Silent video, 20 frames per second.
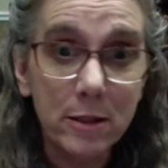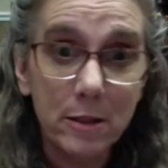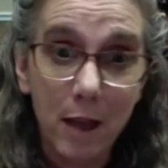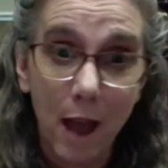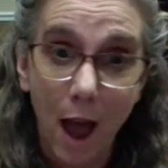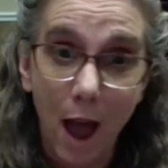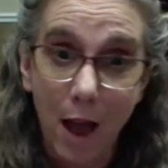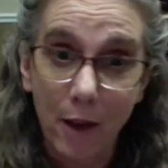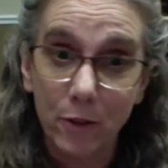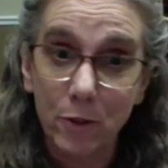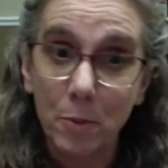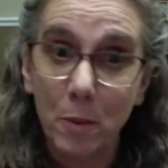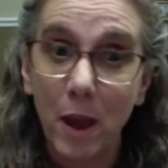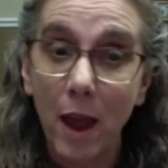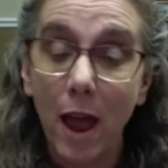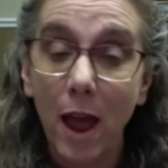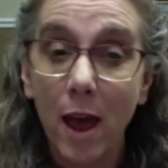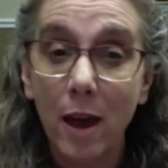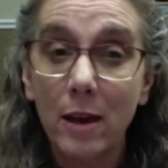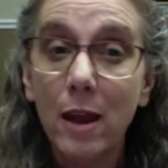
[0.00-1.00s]
Sox,
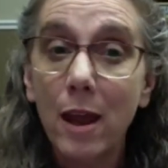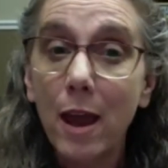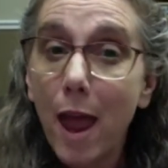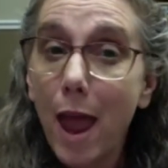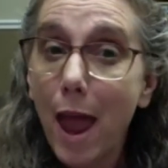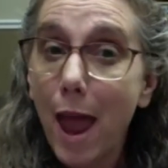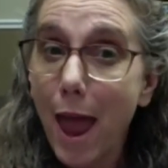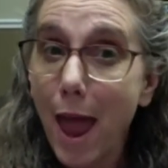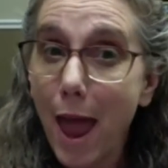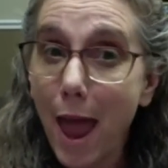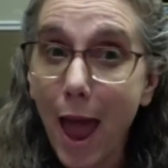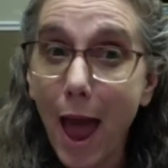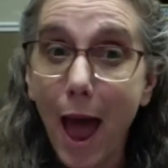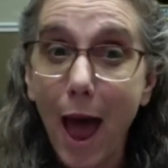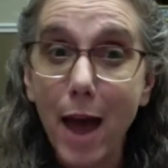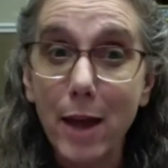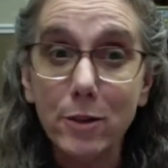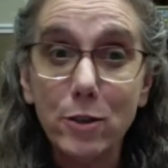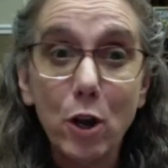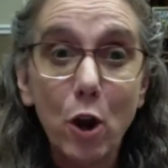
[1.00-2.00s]
man.
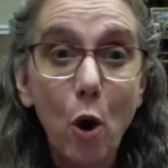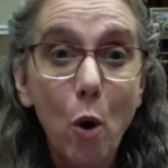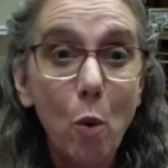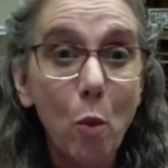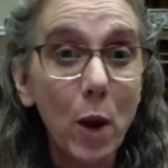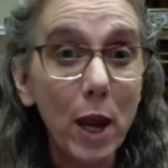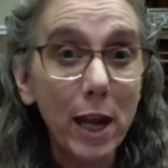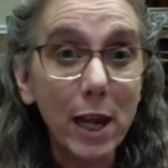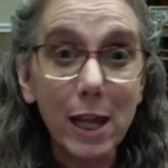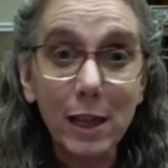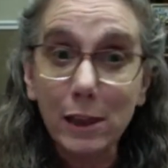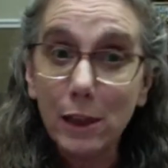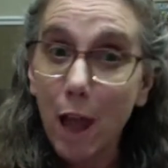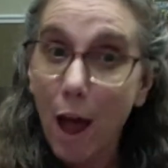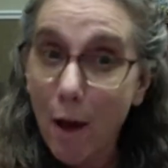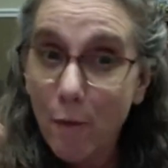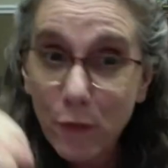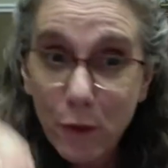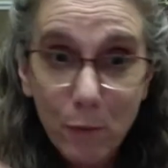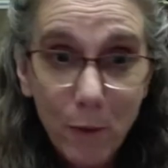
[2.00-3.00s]
And we can
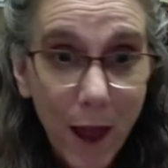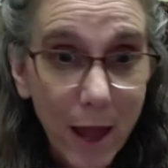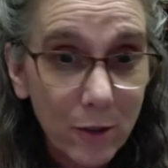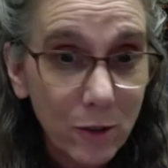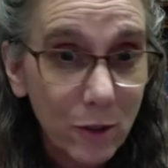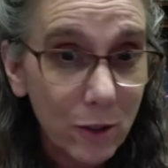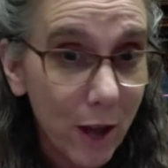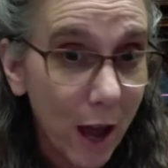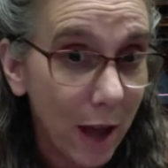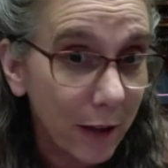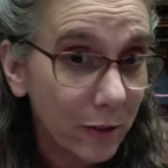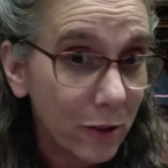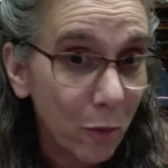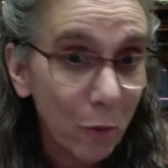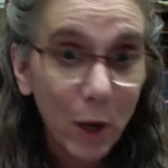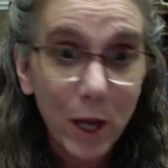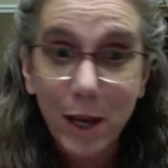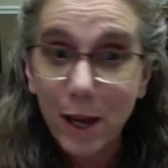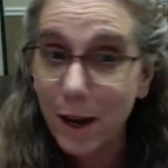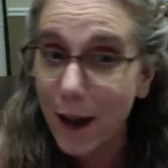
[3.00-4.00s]
love the Red Sox, and
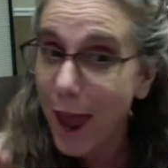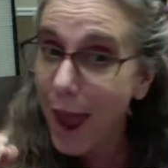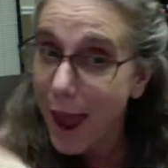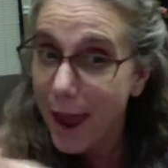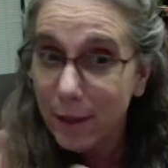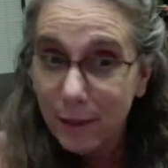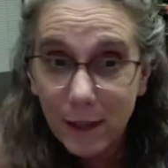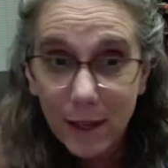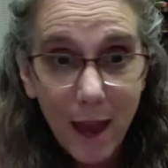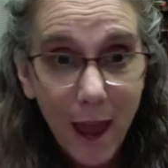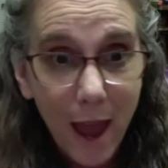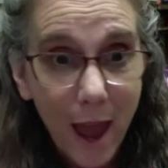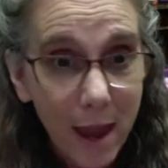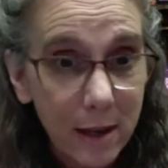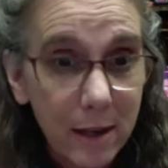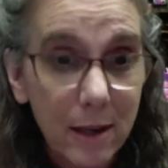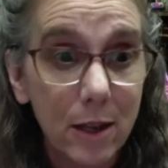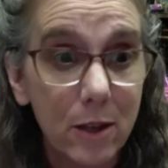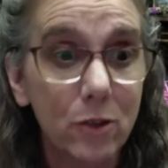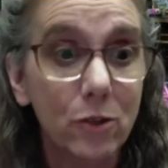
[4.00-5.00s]
we can hate the
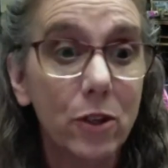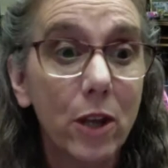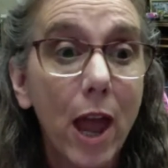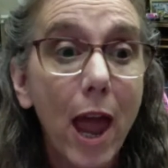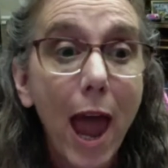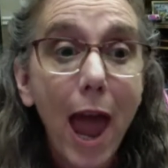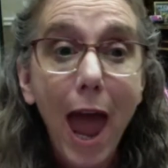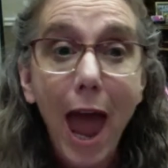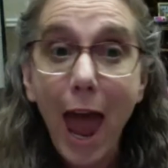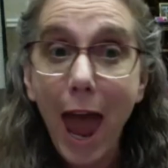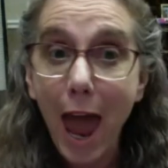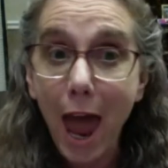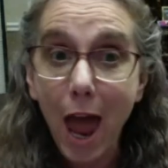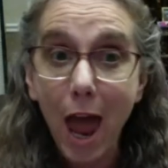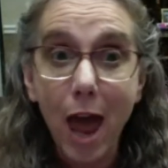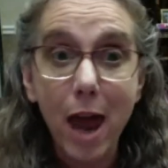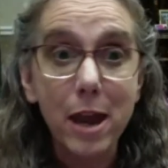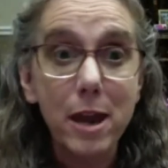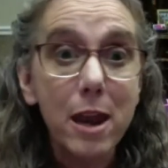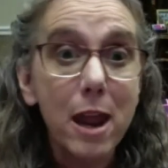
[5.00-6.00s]
Yankees.
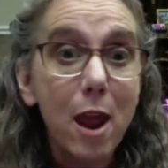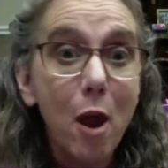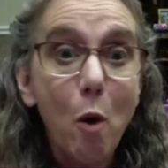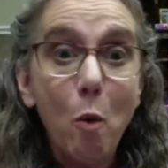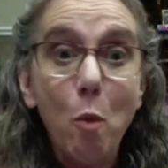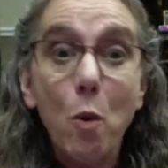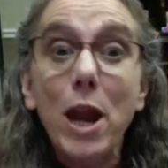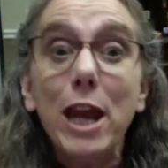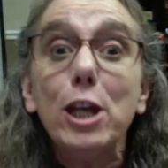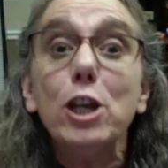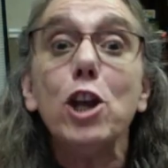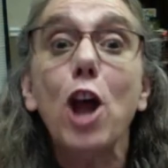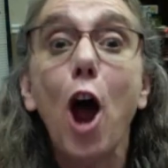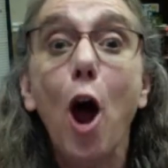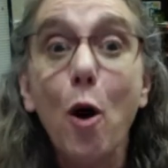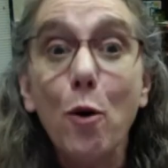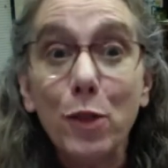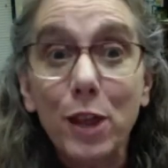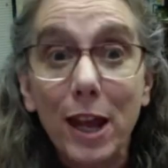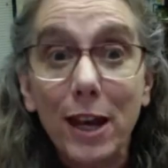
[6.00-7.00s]
And we
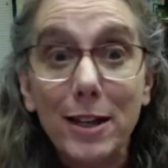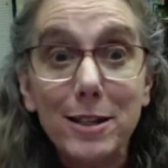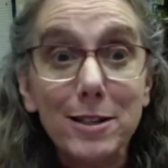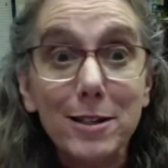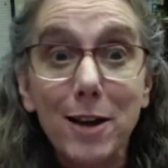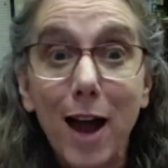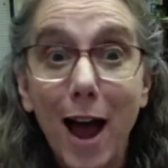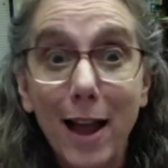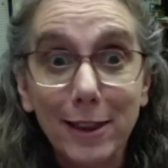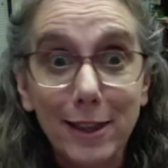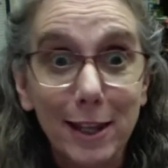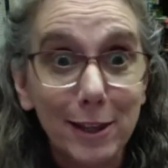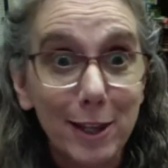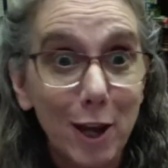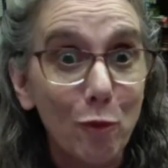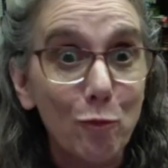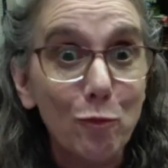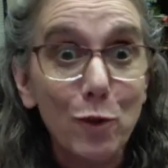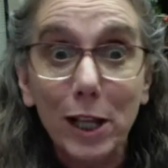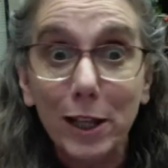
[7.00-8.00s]
know that it's not that
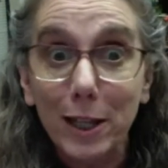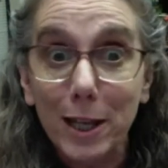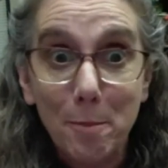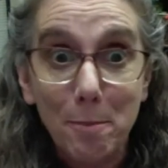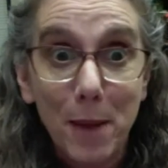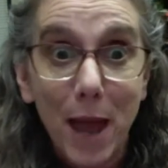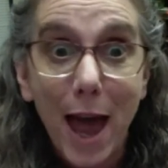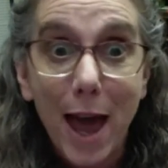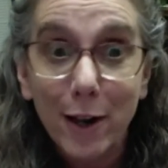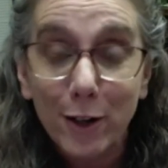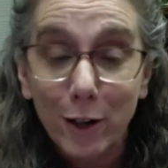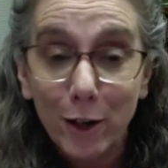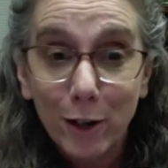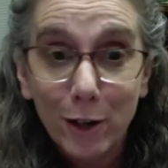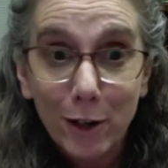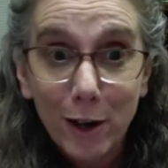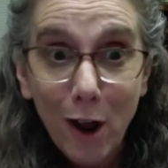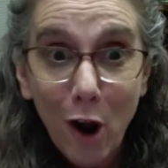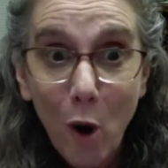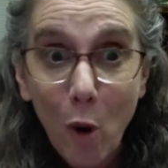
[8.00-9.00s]
they're really
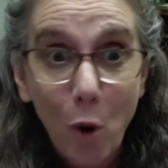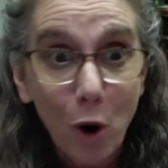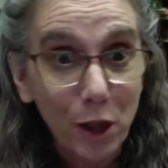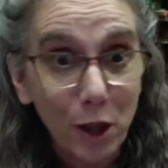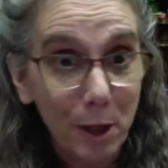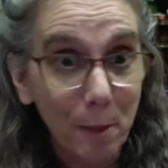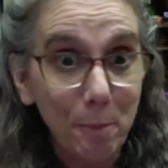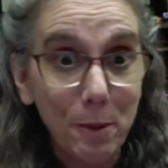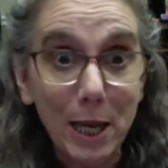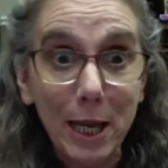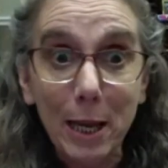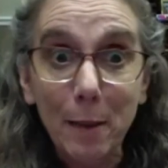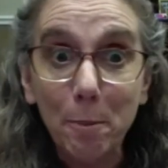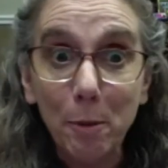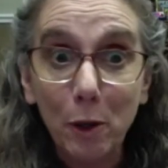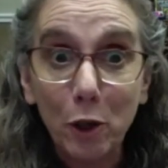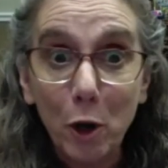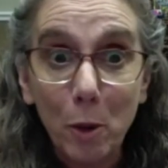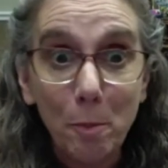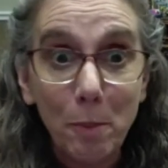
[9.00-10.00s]
better, or the
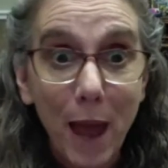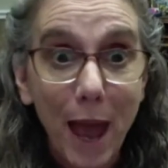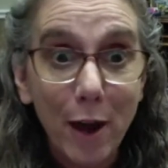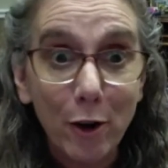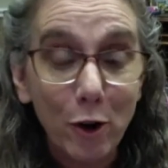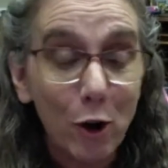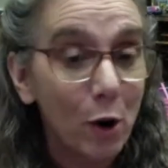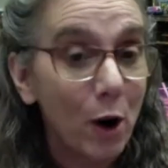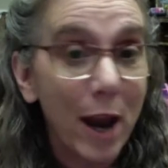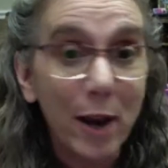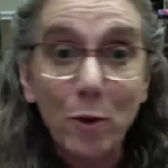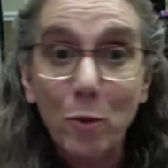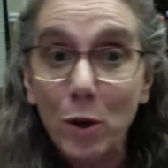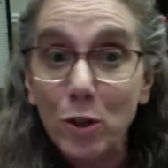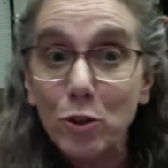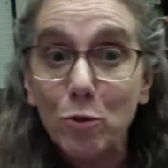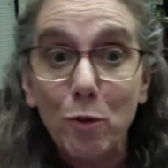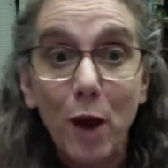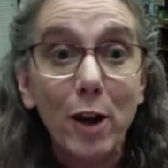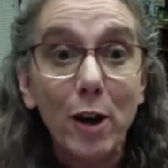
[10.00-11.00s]
people are better, or
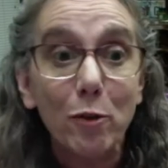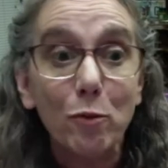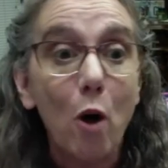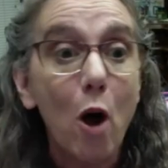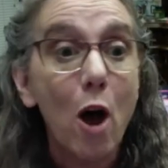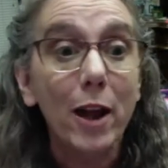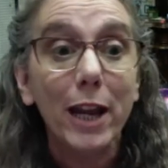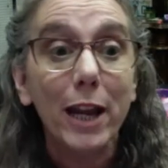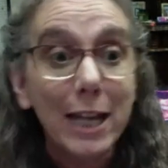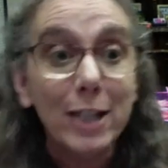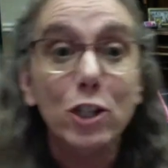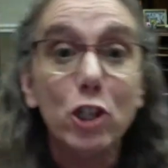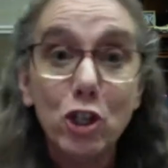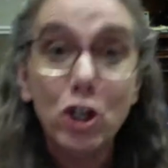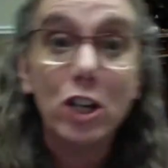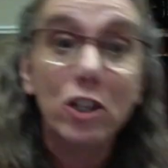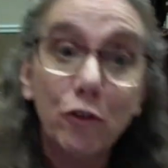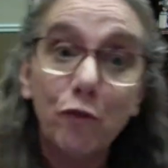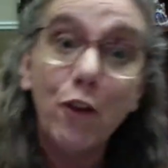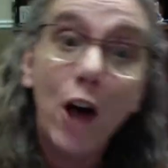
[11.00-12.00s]
anyone's right or wrong. It's
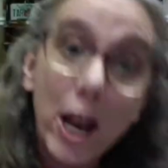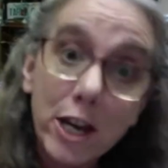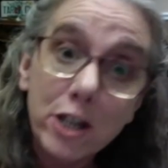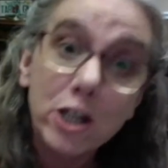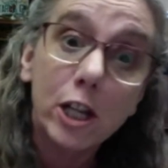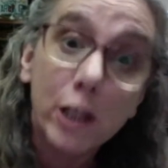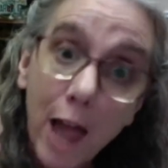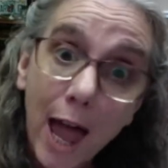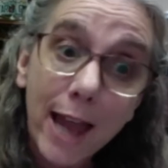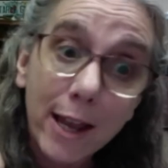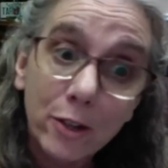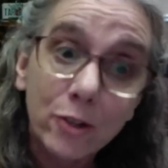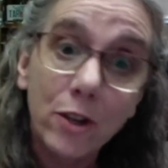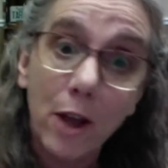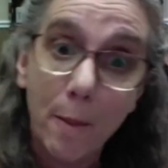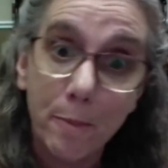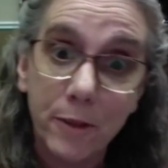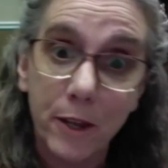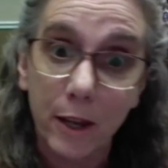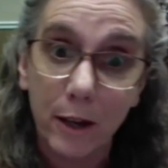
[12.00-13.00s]
just fun to like
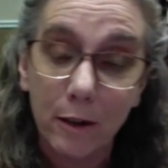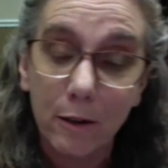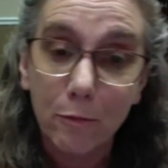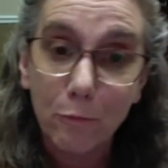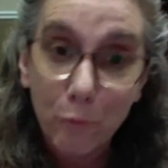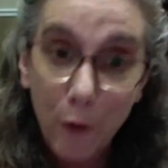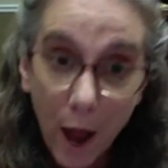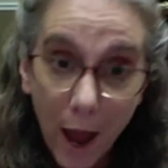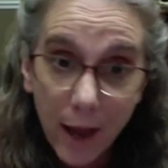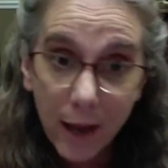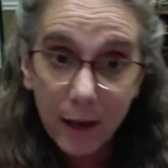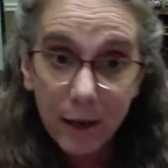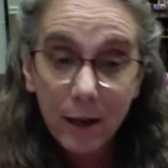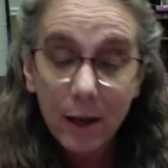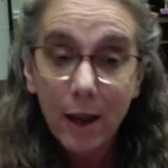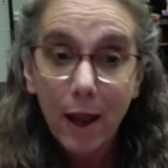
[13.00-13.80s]
something, right?